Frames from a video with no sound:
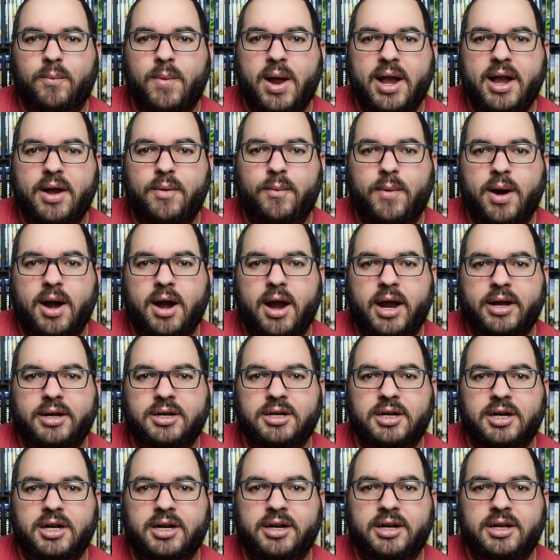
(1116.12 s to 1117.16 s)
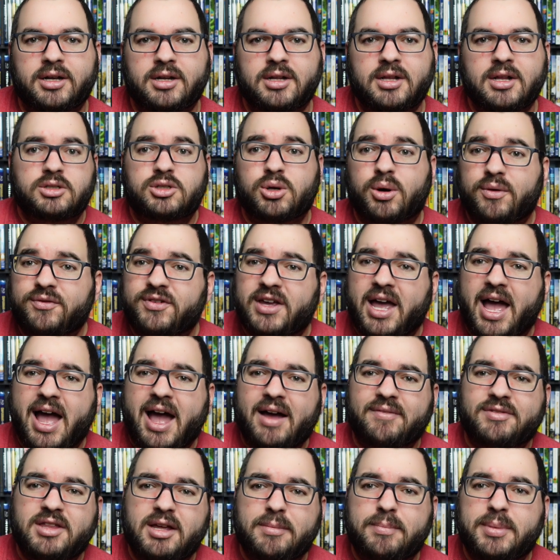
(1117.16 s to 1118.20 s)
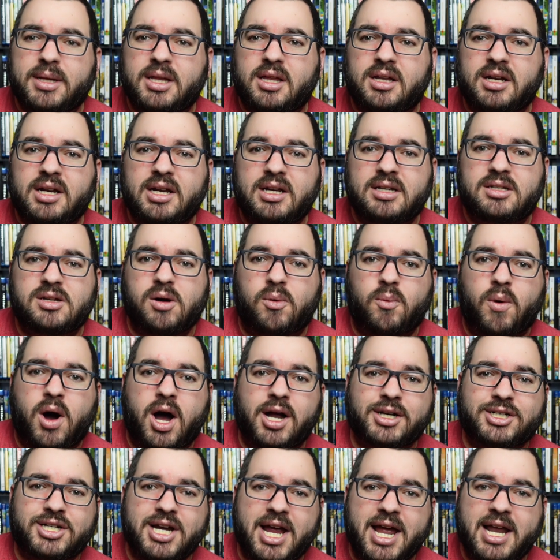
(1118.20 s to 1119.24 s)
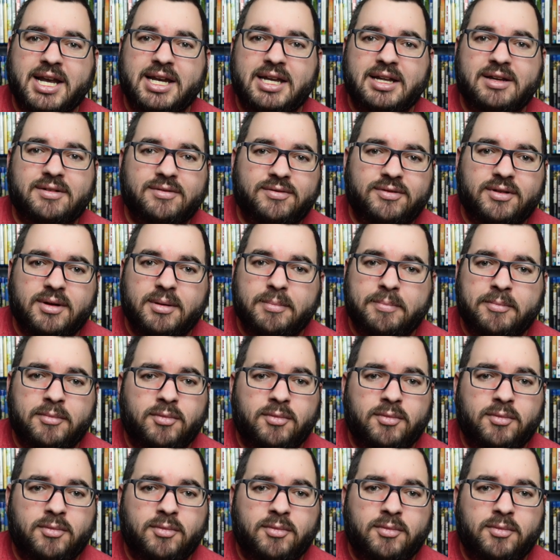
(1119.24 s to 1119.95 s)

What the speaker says: and where I could. So if you have the ability to watch any of